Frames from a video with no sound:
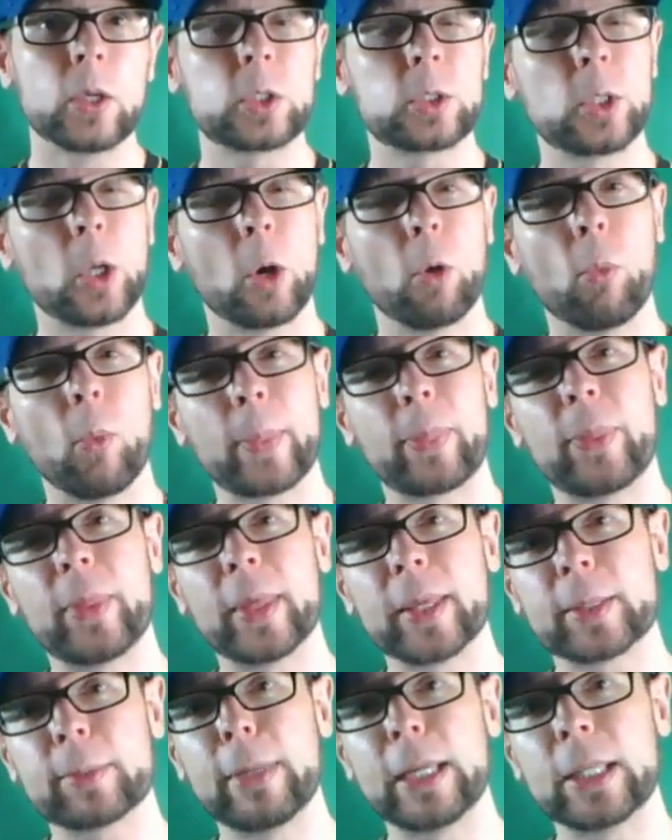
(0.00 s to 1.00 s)
So
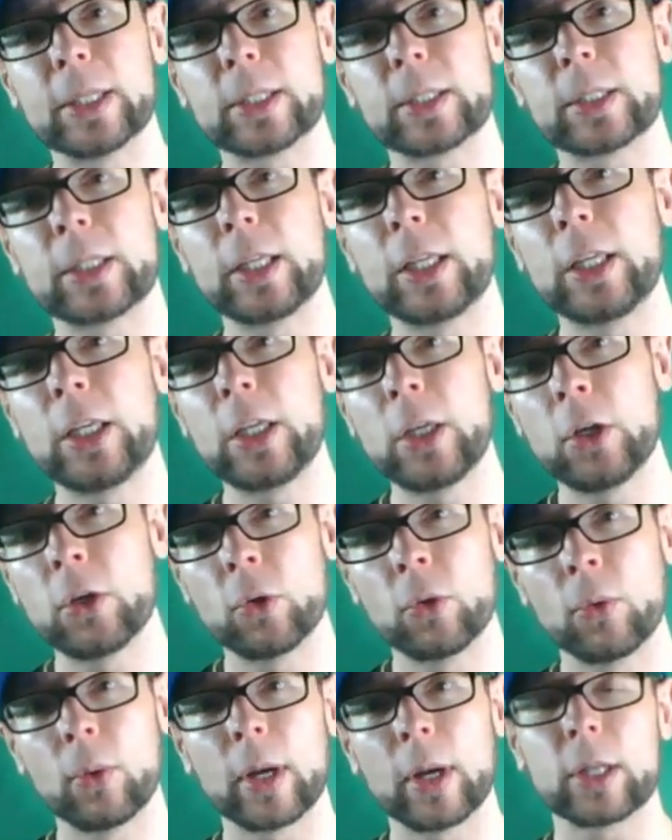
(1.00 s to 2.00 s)
what this means to
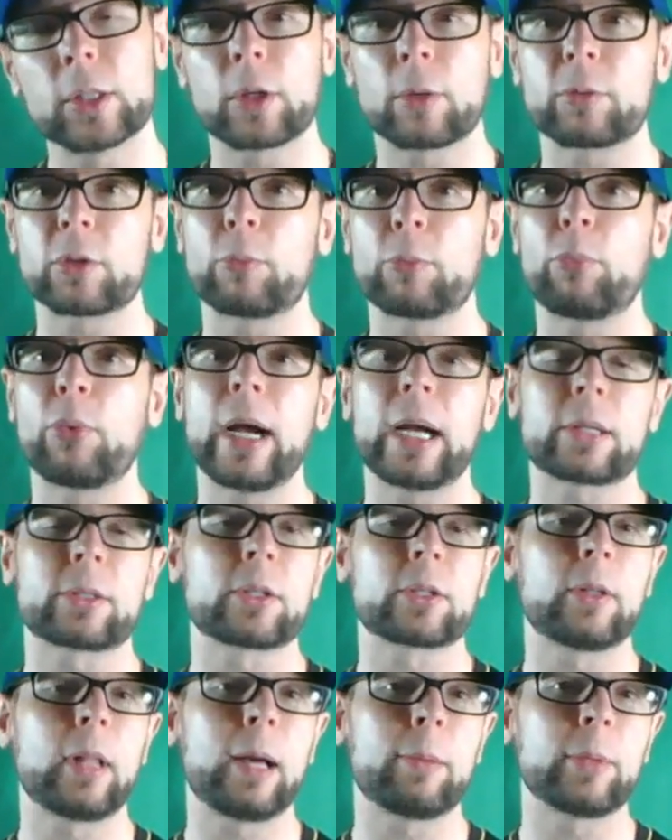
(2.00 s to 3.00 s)
you in terms of
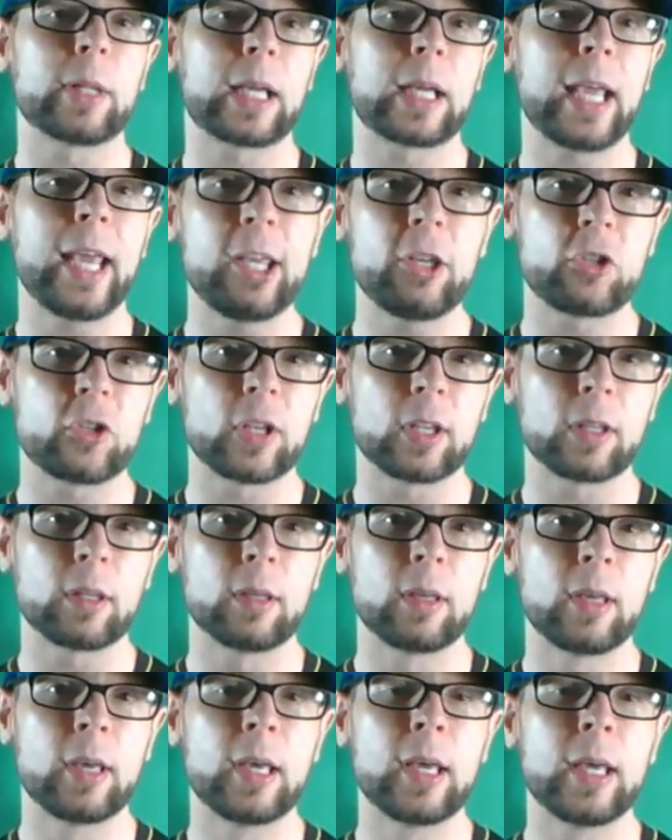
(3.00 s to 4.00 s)
practical
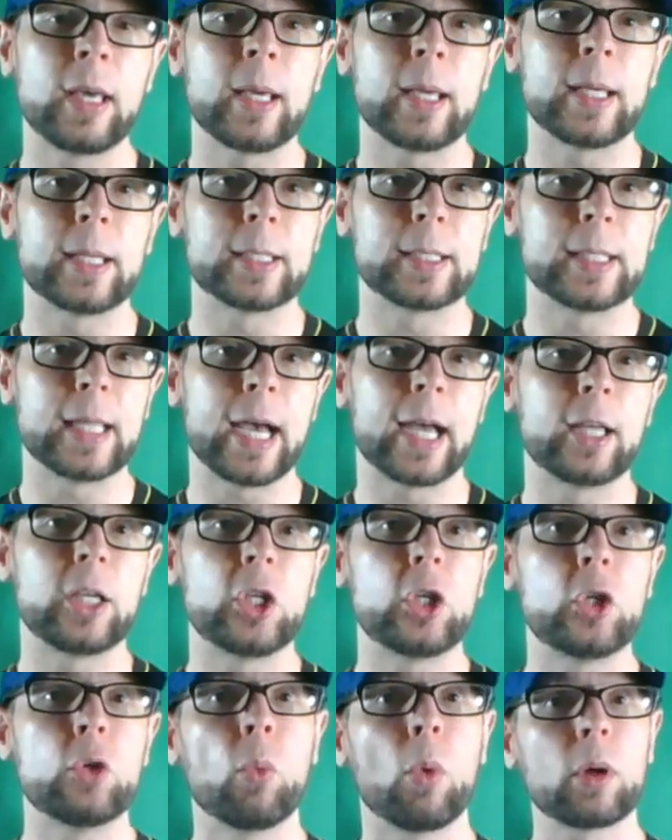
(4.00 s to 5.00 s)
application is
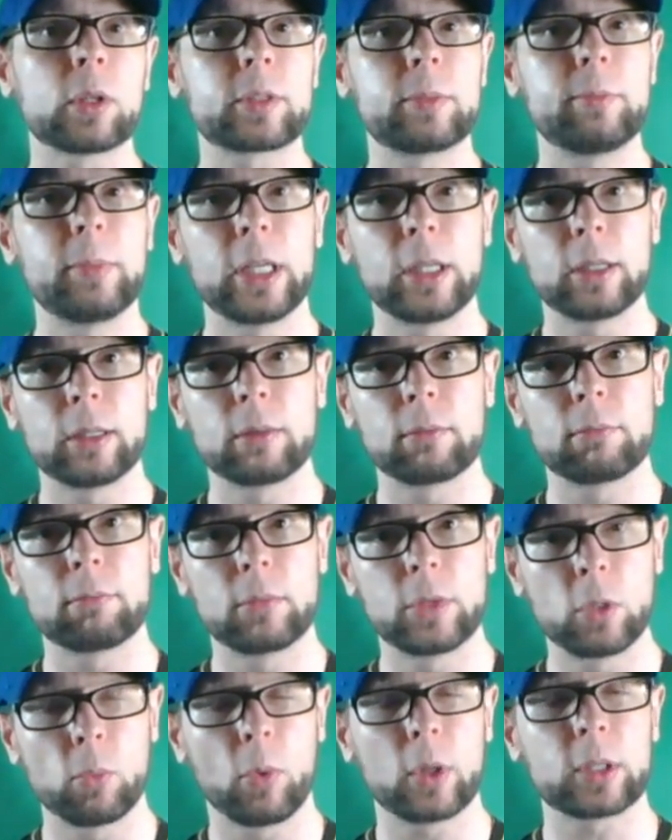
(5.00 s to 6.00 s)
that you want
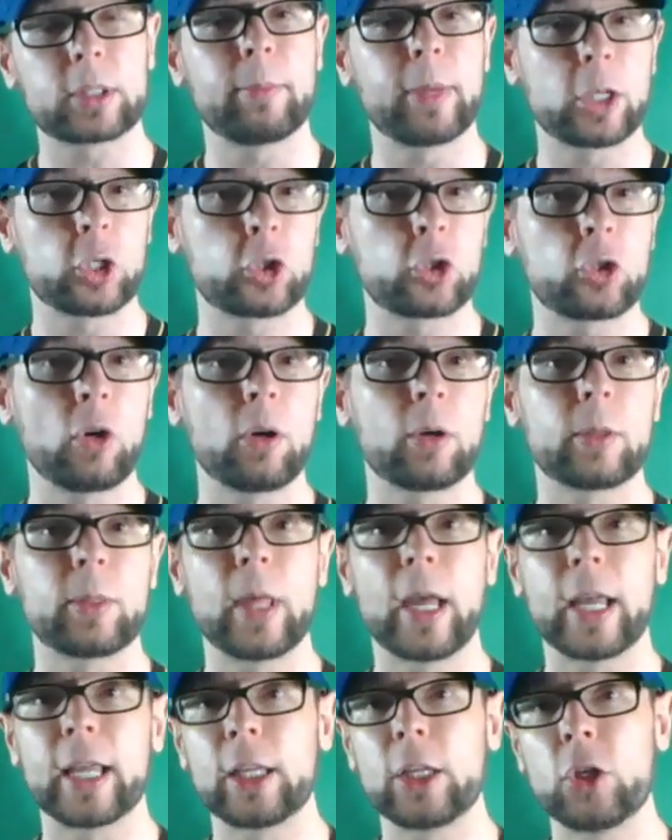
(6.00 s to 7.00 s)
to make
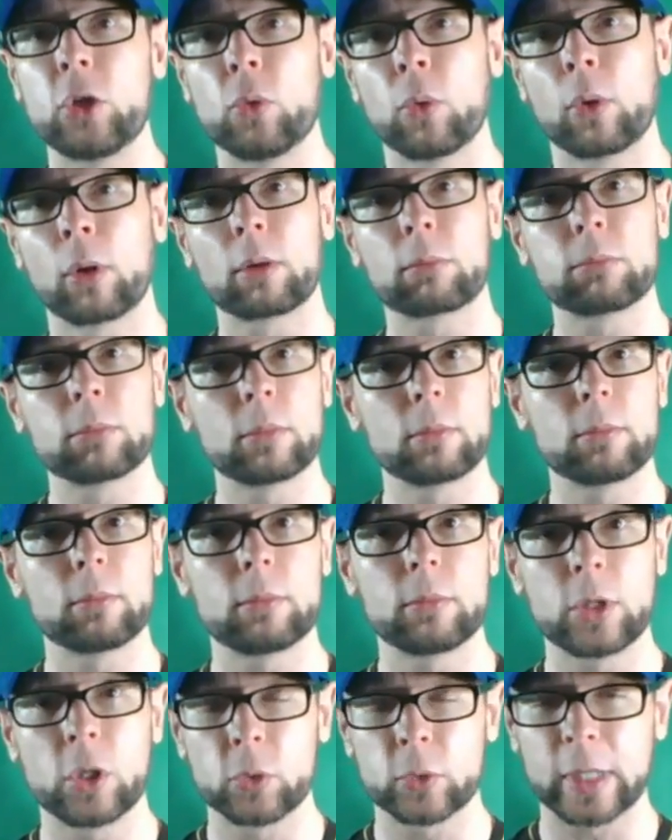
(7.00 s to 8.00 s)
sure that you are
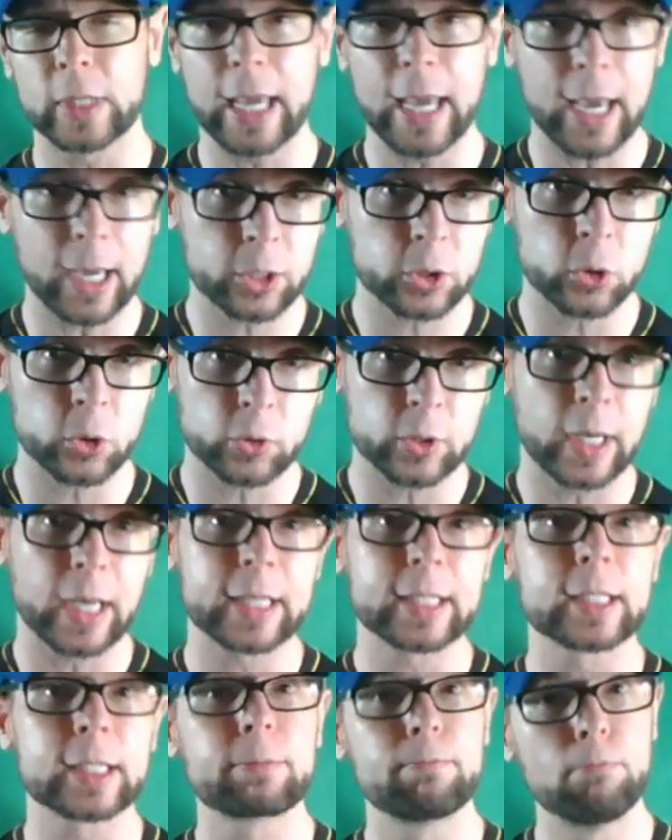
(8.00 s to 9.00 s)
using
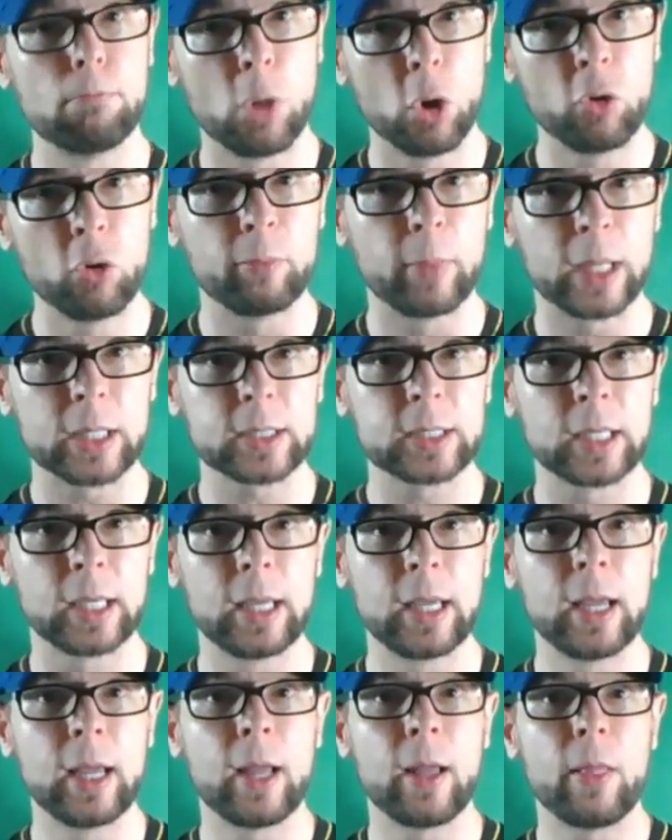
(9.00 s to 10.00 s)
exercises,
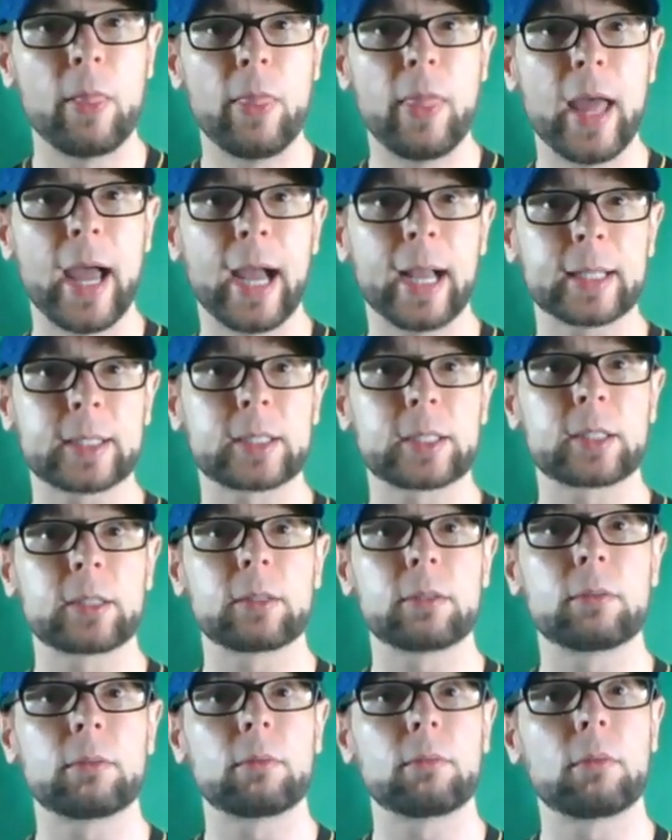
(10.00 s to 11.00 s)
movements
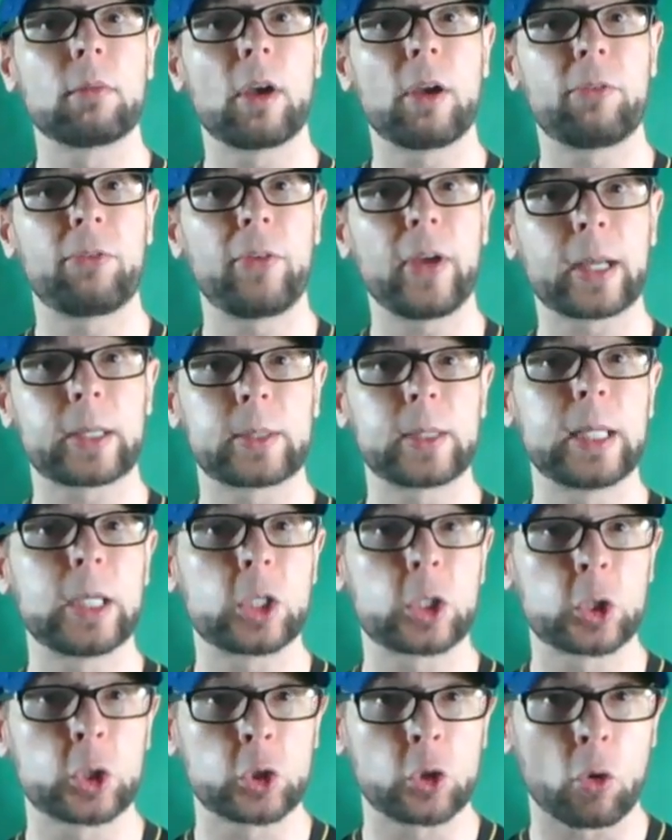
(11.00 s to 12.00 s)
that affect
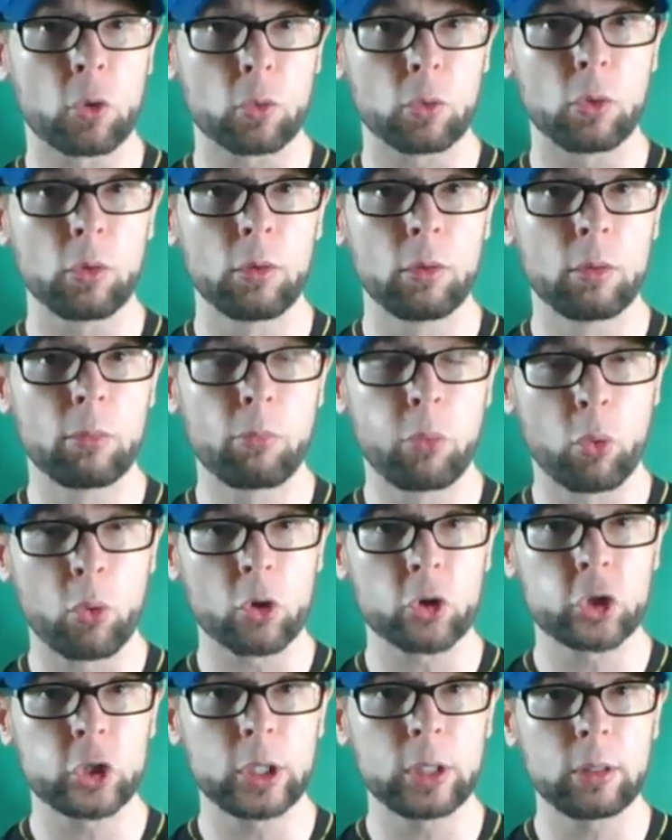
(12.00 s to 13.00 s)
the sternal
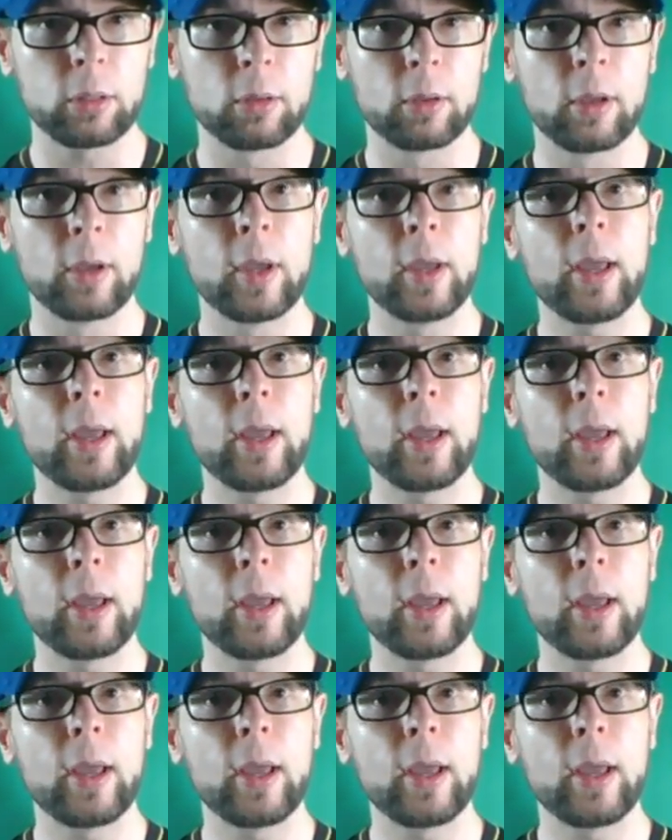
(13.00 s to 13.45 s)
portion